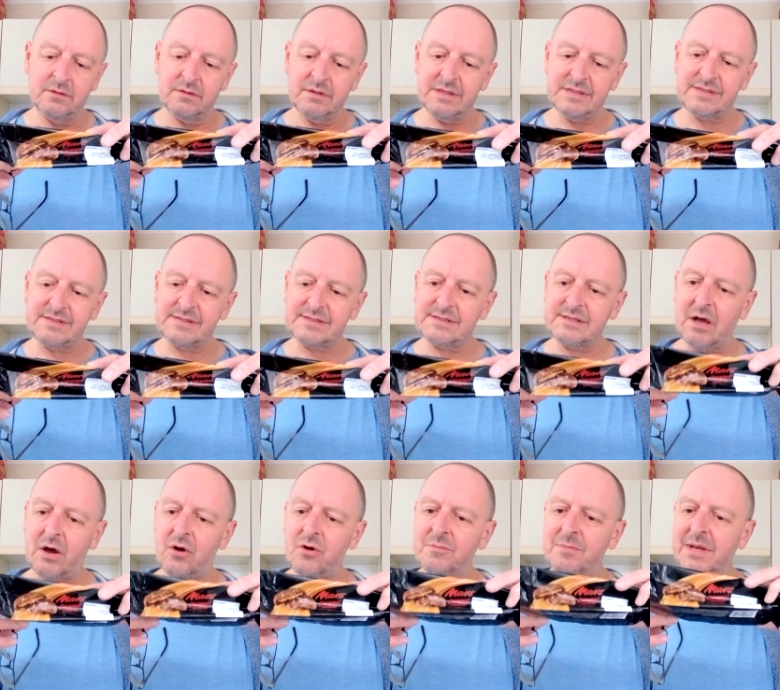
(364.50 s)
There's
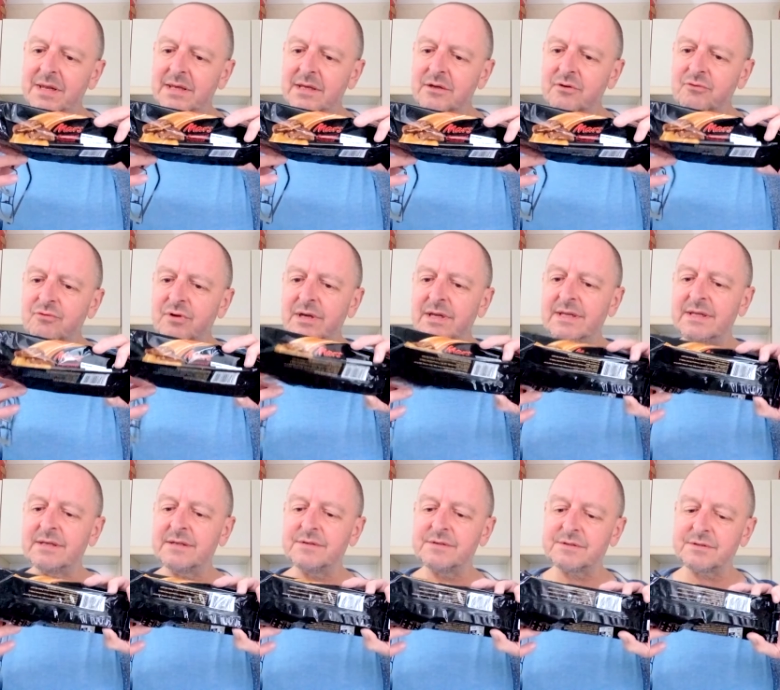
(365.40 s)
so many
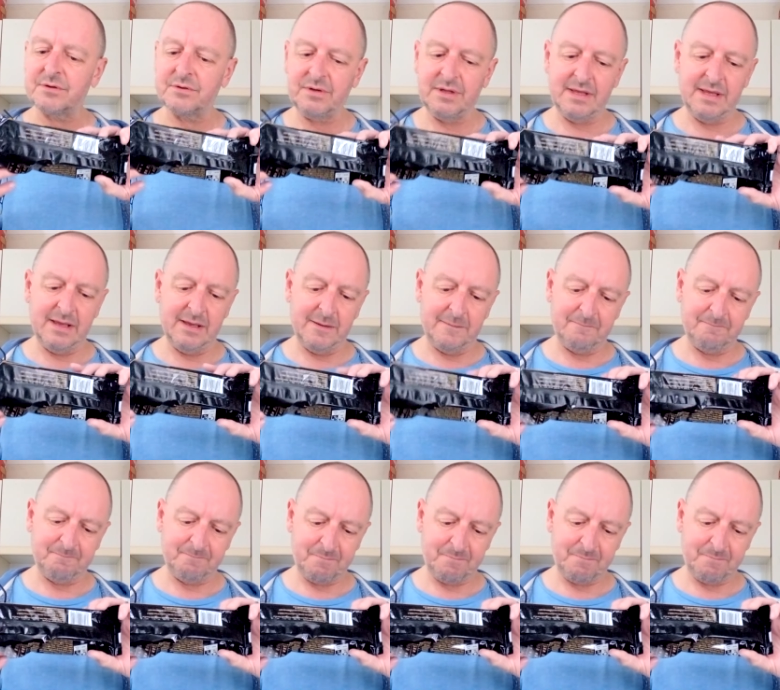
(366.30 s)
ingredients on here.